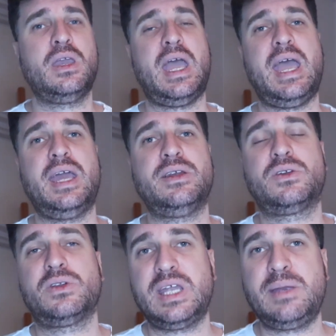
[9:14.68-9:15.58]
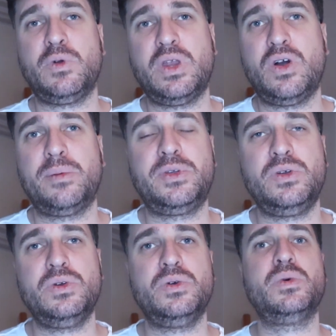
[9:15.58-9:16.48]
And Gleam will help
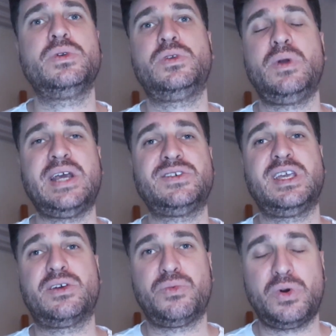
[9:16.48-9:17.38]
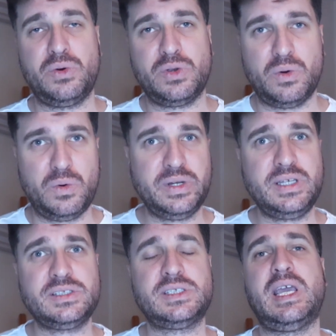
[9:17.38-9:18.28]
you to actually grow your
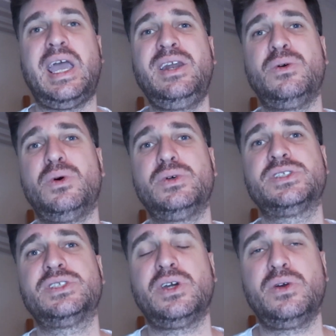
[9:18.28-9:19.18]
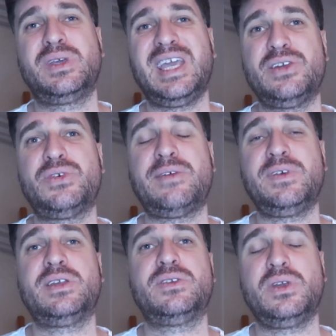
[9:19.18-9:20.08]
audience and also get
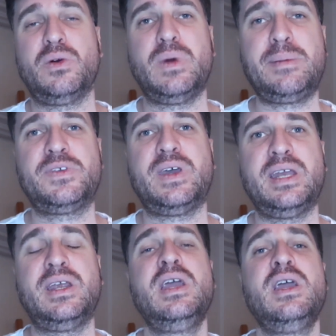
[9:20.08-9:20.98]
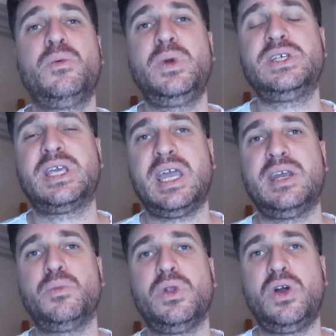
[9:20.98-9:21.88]
traffic to your website, which
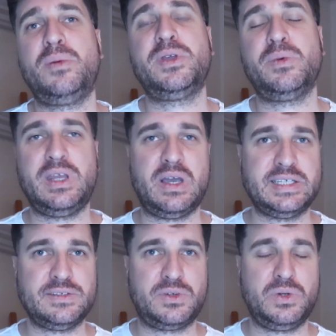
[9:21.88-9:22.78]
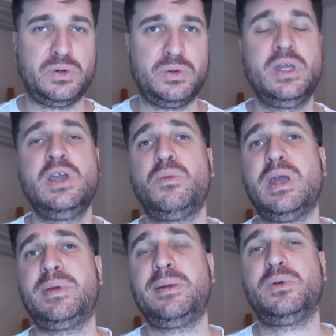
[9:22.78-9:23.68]
again will help you in the eyes of Google,
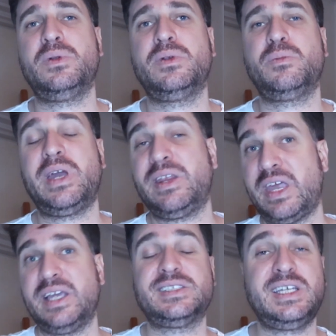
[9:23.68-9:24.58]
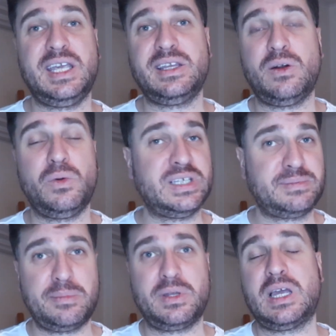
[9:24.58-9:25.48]
where they're seeing that all these
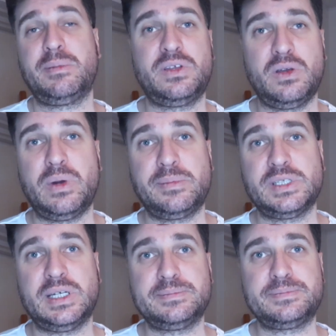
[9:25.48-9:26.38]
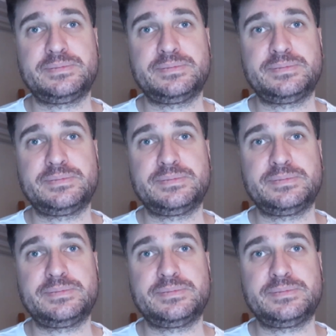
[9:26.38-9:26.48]
people are coming to your website.